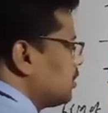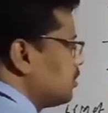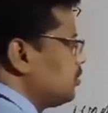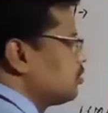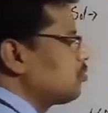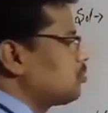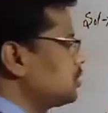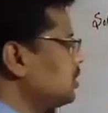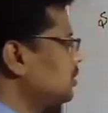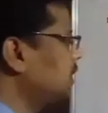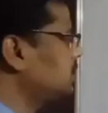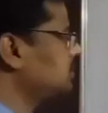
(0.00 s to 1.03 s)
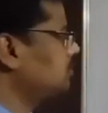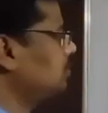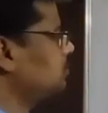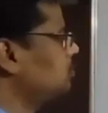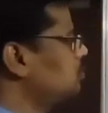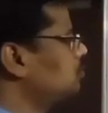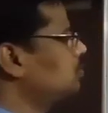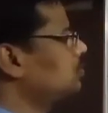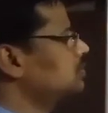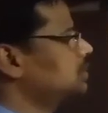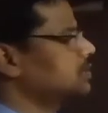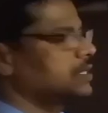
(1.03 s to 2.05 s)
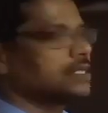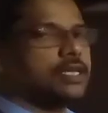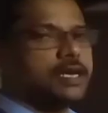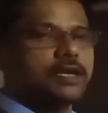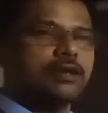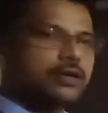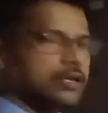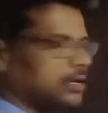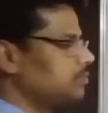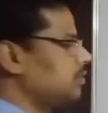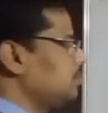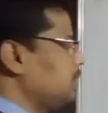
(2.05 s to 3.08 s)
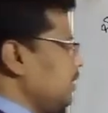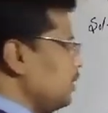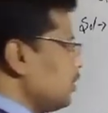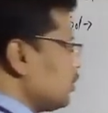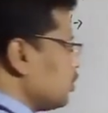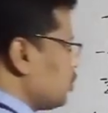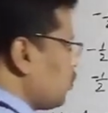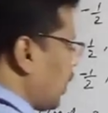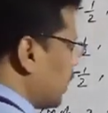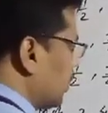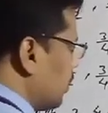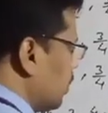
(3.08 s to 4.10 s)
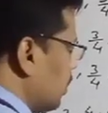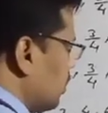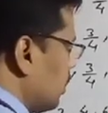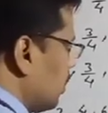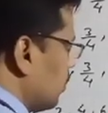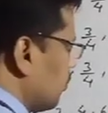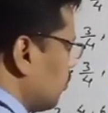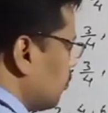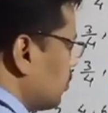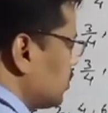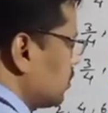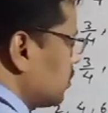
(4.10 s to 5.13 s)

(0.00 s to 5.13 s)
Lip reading: Do you know what is the LCM of 2, 4, 6 and 3? It will be 12. What?